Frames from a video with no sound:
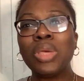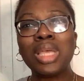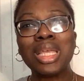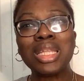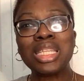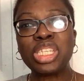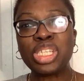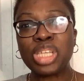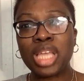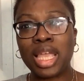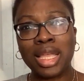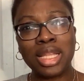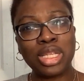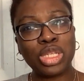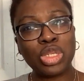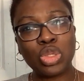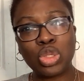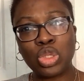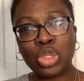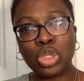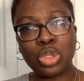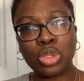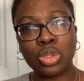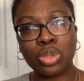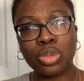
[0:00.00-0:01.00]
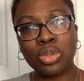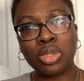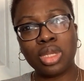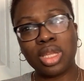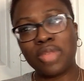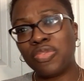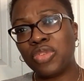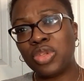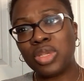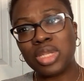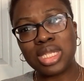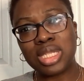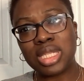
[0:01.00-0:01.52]
can change it too if
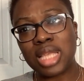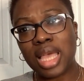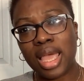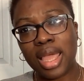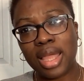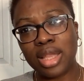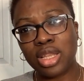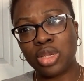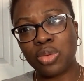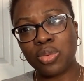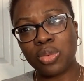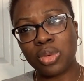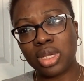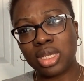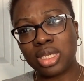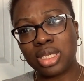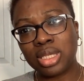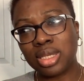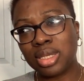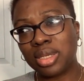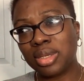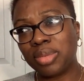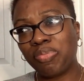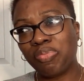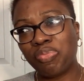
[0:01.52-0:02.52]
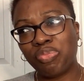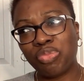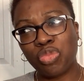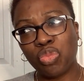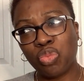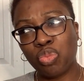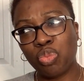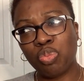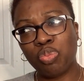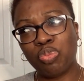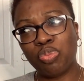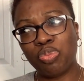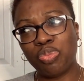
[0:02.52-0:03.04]
you decide
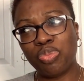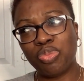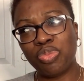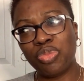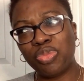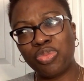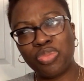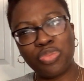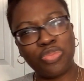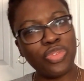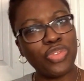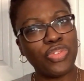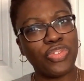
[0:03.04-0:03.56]
you